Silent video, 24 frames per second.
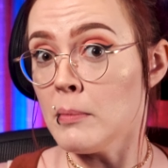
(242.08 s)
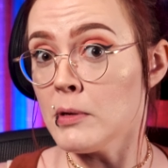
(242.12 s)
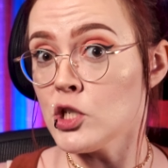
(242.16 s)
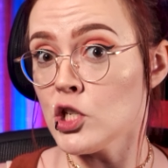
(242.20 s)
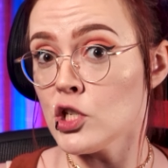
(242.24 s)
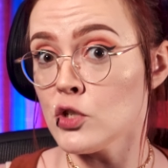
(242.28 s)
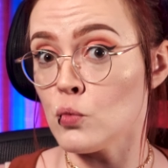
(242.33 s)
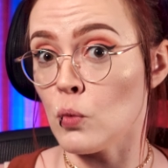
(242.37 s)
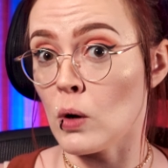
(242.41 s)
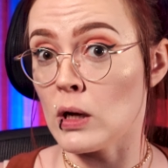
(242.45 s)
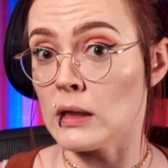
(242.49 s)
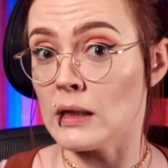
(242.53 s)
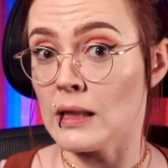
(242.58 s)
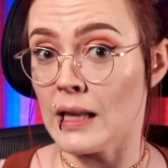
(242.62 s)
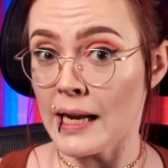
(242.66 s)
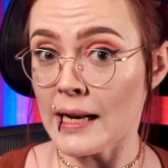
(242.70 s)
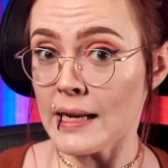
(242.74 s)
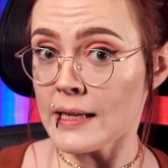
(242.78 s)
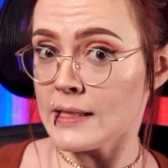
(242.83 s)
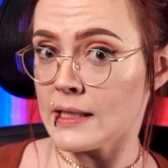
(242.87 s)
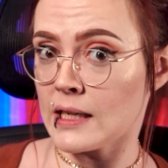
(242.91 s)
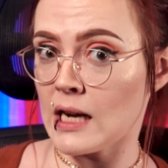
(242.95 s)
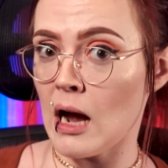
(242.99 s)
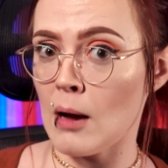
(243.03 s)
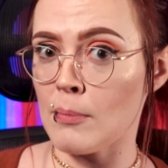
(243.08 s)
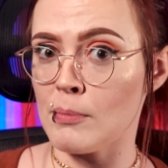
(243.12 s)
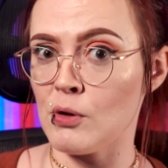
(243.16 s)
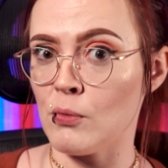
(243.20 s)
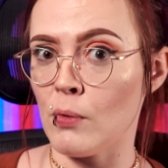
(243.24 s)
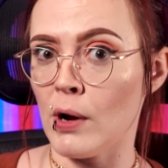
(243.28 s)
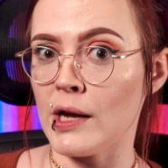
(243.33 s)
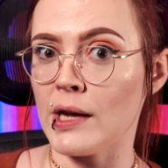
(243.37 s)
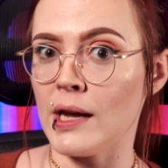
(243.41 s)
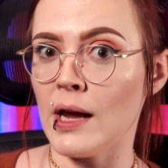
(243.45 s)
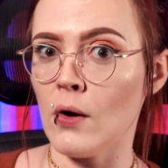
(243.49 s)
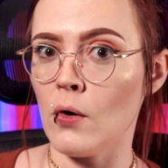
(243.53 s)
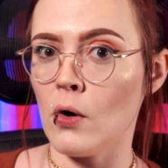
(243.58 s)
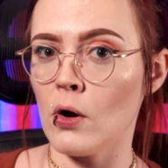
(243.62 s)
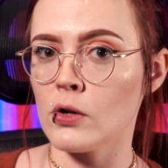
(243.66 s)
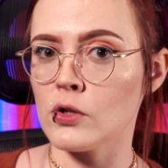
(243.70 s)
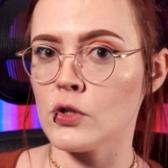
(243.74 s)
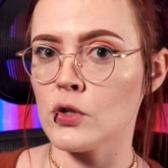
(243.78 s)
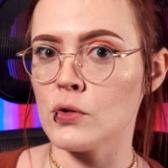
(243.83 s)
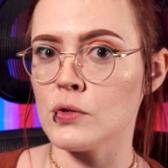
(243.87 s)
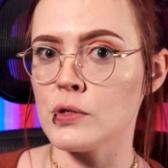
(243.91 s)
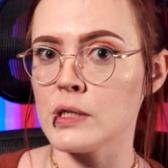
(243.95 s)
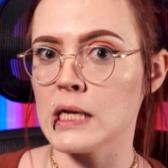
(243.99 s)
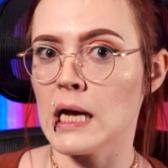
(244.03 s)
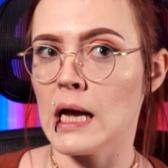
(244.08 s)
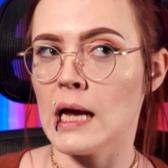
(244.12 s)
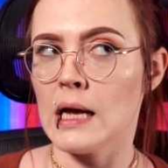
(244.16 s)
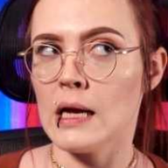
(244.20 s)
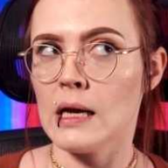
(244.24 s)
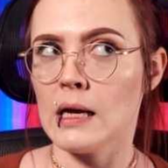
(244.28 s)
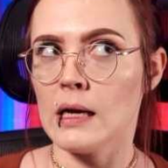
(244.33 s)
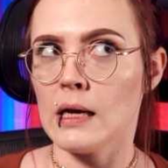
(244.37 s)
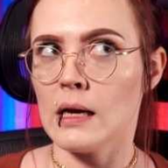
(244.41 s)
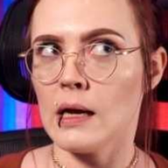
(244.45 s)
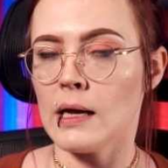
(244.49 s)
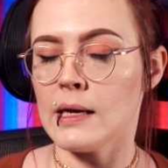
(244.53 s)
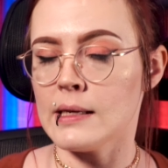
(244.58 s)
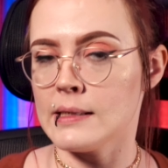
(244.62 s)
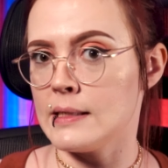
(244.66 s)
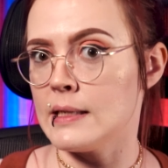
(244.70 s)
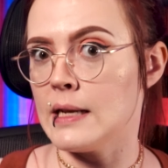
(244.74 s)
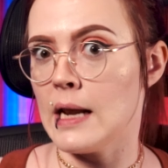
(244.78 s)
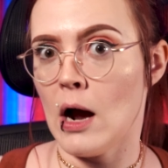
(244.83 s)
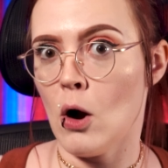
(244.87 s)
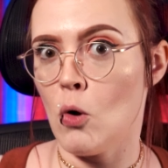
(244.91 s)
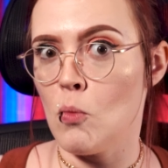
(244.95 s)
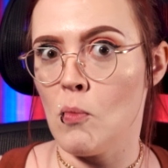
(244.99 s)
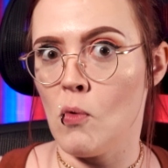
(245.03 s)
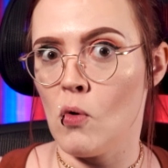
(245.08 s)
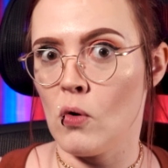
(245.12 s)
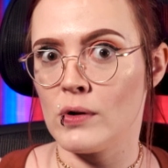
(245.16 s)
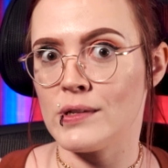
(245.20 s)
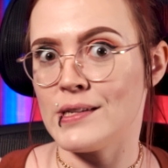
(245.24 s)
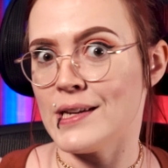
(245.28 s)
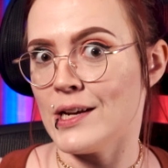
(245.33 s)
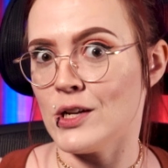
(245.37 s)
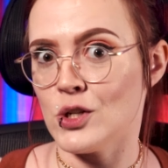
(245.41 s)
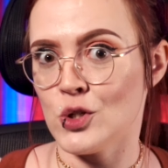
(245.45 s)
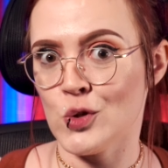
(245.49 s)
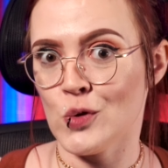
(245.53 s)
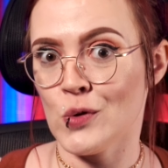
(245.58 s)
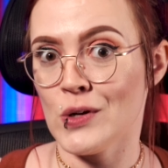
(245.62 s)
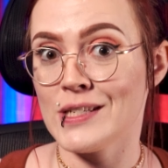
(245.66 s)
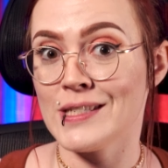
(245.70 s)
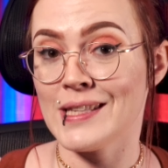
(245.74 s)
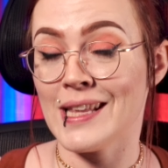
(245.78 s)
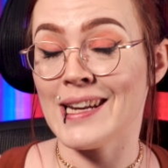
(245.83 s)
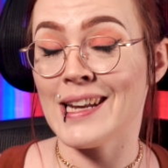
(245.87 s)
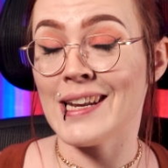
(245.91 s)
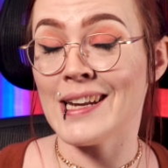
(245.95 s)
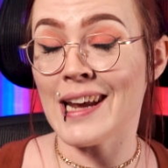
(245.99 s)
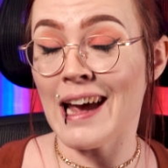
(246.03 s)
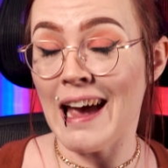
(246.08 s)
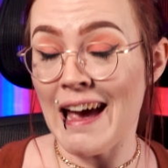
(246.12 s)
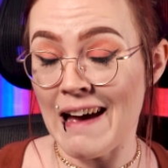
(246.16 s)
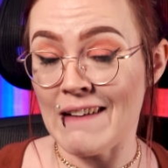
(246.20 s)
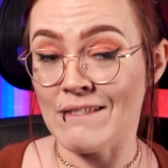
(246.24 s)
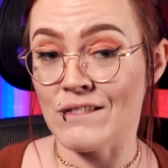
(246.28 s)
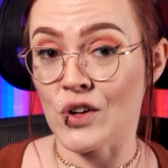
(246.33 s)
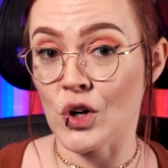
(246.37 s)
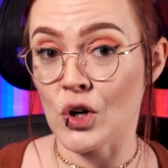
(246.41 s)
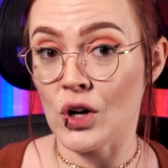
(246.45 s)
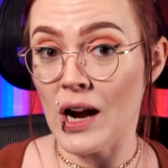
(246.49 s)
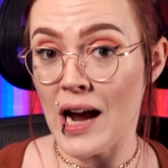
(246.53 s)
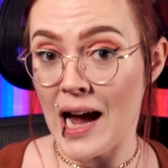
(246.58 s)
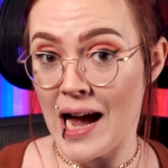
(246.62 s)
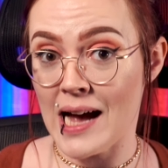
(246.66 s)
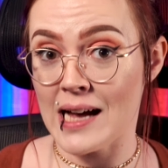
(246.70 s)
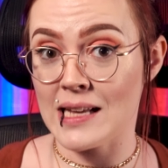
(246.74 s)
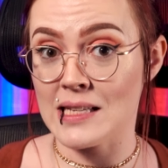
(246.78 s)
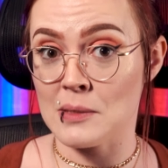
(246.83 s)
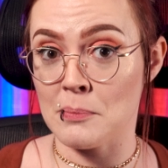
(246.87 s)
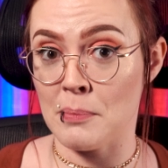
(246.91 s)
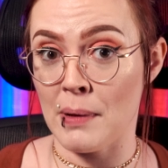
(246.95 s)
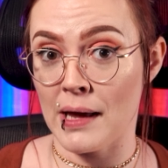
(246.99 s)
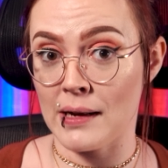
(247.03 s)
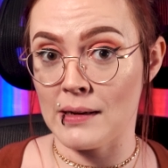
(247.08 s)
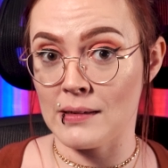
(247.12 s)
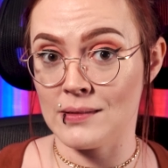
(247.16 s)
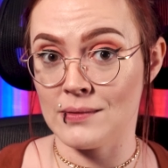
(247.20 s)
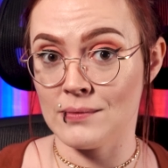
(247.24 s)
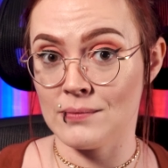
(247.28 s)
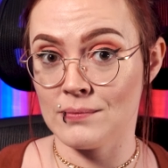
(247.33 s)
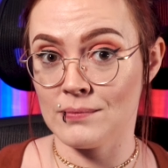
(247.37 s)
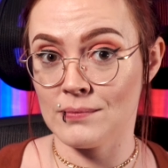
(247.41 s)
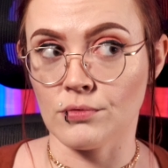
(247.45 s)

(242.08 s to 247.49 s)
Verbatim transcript: images related to copyright characters is now more dangerous than it ever has been.